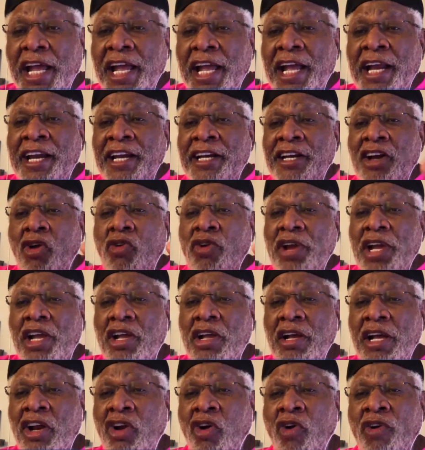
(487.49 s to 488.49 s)
It
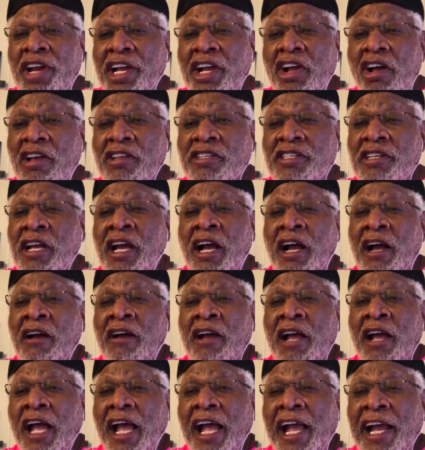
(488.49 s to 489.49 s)
only costs
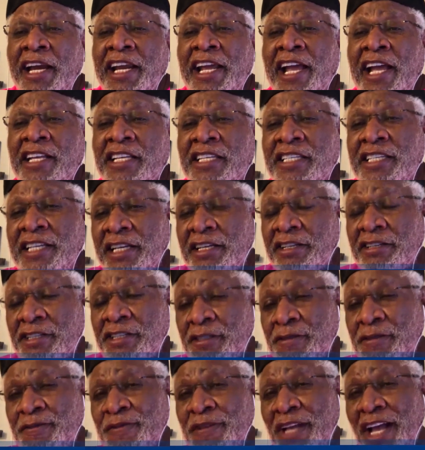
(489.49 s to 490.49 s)
88 cents.